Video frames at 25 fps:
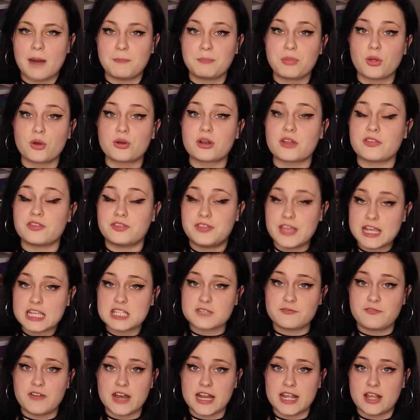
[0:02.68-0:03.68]
uploaded
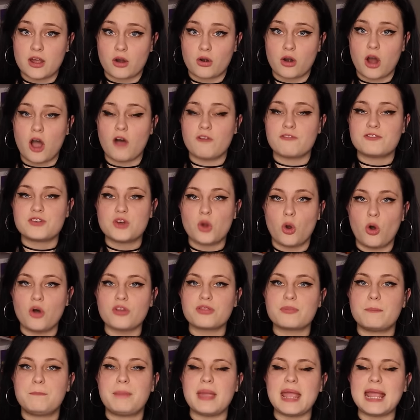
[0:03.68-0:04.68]
this video of
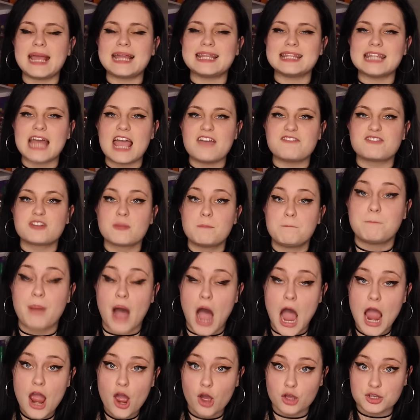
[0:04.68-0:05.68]
North being left
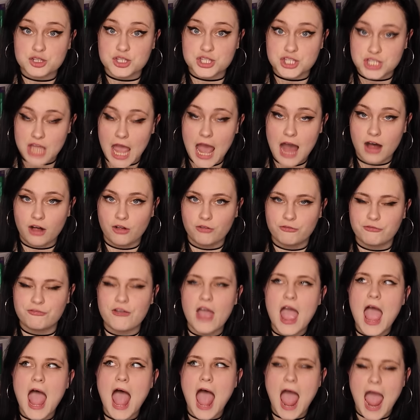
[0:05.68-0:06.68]
by herself
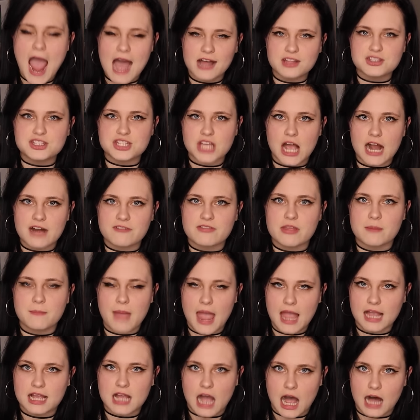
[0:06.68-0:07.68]
outside of the Met